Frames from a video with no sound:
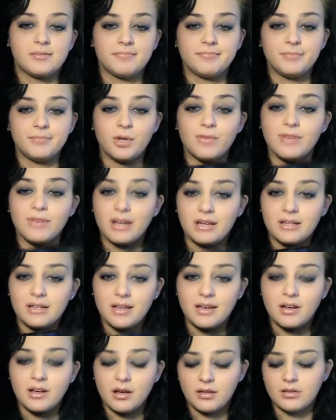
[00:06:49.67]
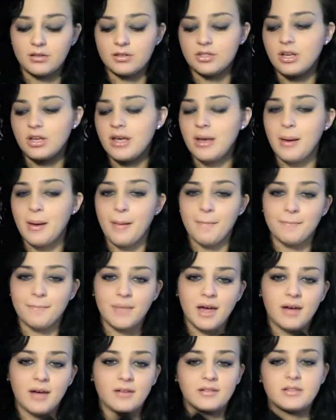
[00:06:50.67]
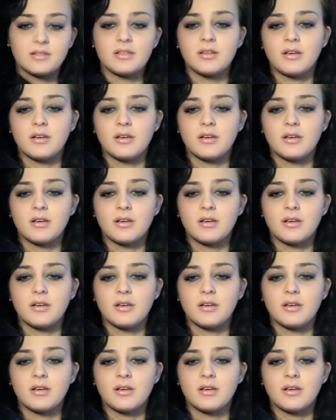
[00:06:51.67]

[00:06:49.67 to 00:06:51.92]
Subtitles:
You have 88 colors, matte.